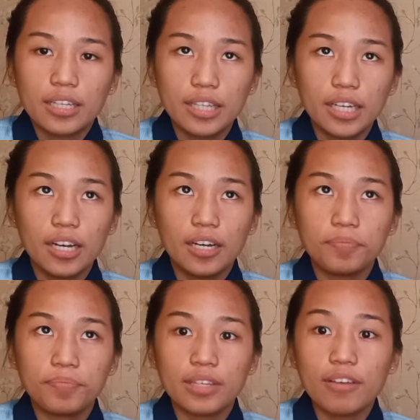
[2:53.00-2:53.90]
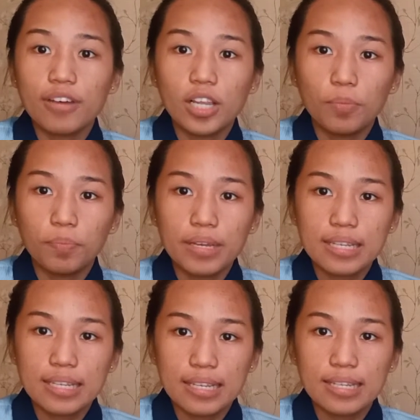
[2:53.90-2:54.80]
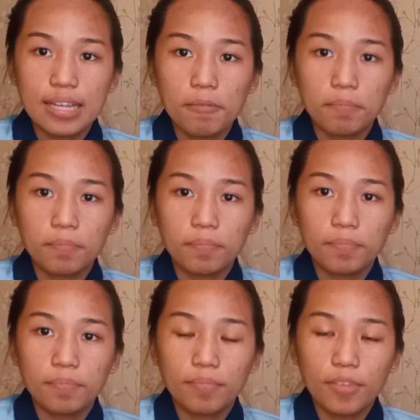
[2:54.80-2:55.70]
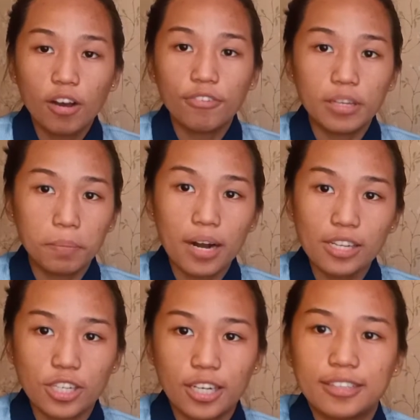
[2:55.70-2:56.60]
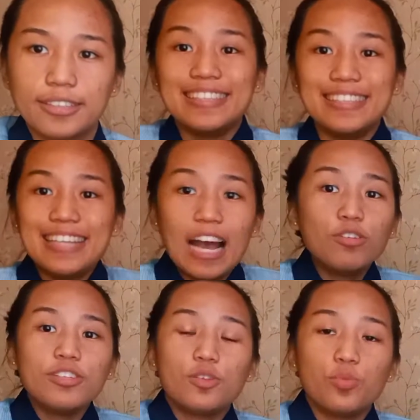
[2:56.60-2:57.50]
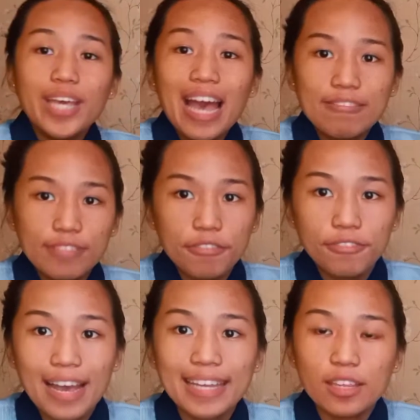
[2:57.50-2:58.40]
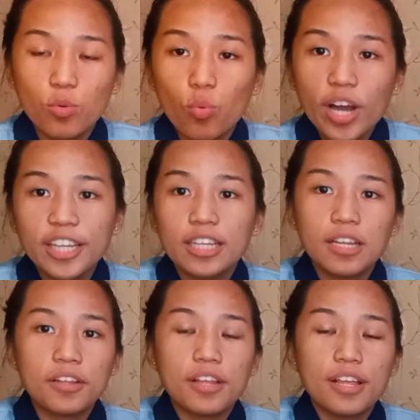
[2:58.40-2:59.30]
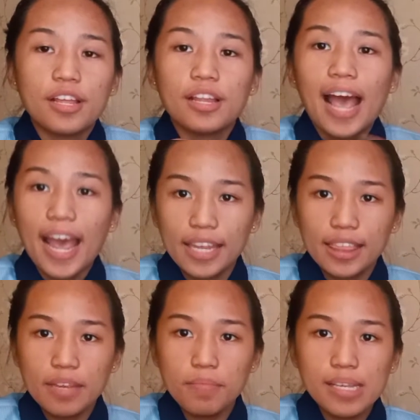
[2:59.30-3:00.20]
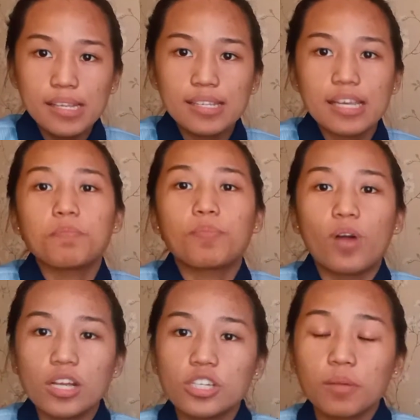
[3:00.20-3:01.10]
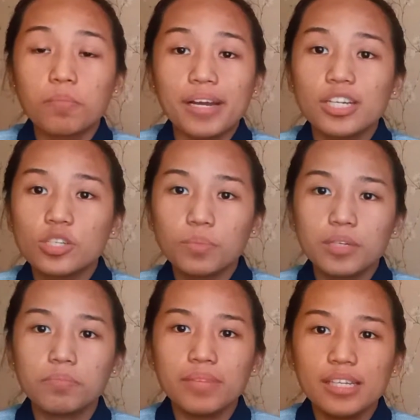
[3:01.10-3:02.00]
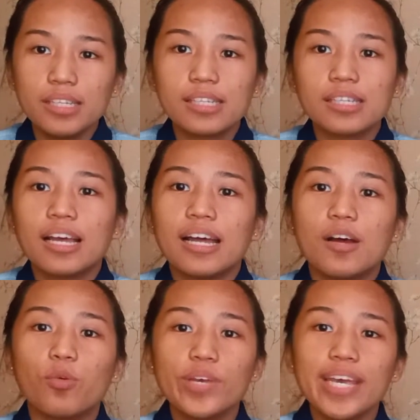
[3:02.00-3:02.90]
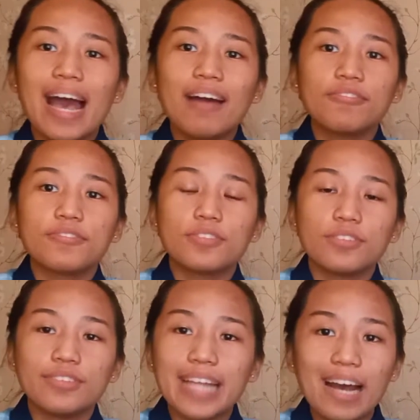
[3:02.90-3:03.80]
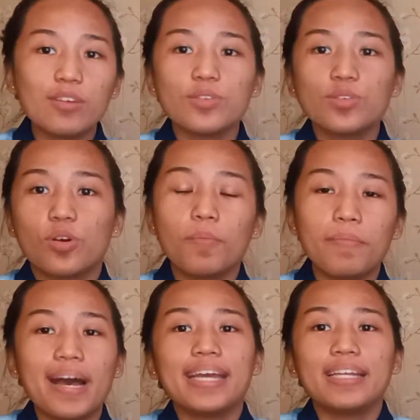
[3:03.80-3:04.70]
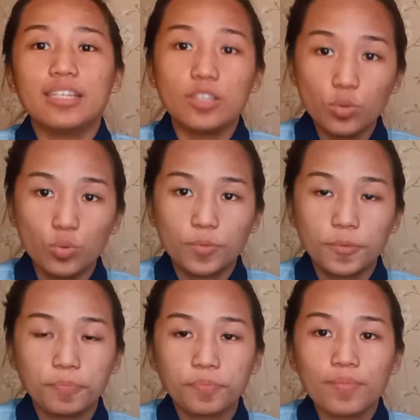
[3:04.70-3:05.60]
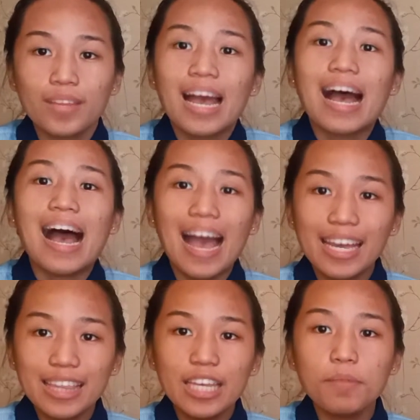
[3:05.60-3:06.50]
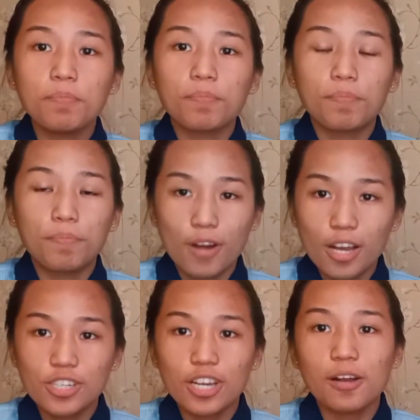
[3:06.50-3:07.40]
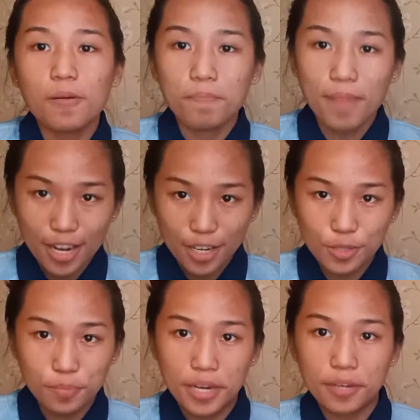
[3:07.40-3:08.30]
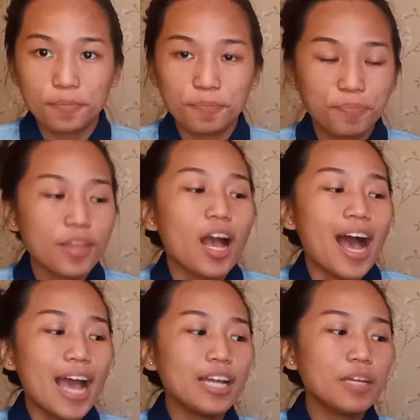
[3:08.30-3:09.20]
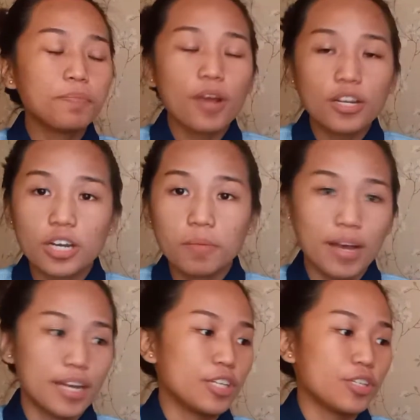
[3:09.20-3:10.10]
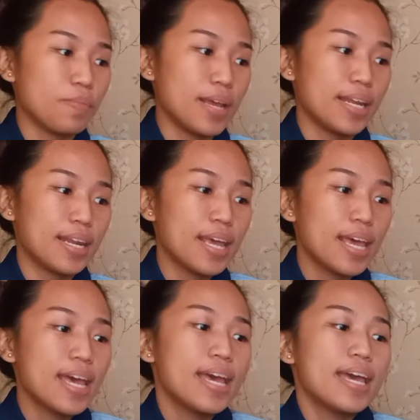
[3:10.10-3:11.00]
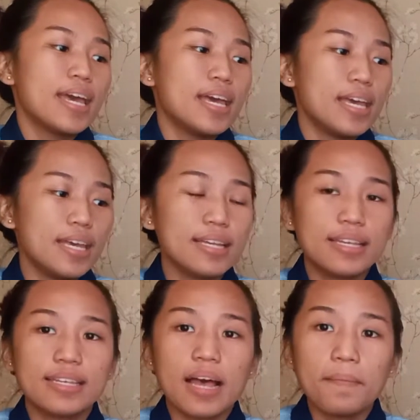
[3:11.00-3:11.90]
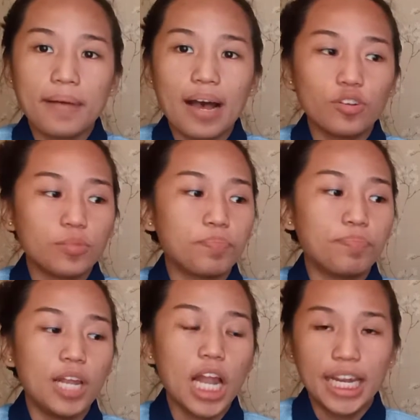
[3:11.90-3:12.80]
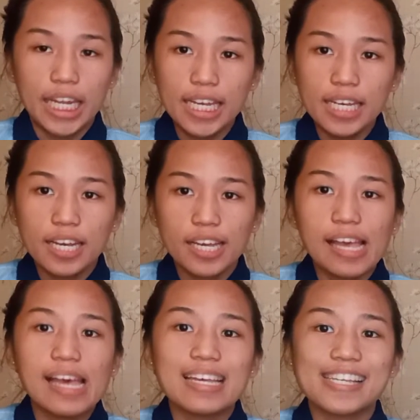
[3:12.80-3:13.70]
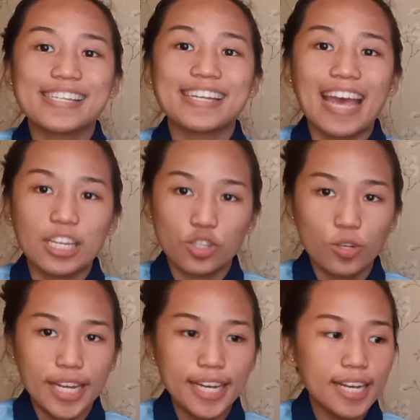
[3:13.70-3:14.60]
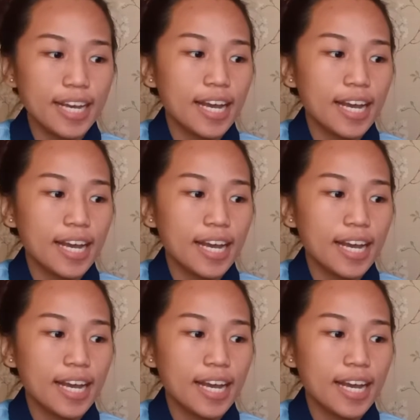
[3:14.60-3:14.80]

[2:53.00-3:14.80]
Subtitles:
the development system of the project. Now that we have defined what IT means and project management means, we have now combine the two. IT project management. IT project management is about planning, scheduling,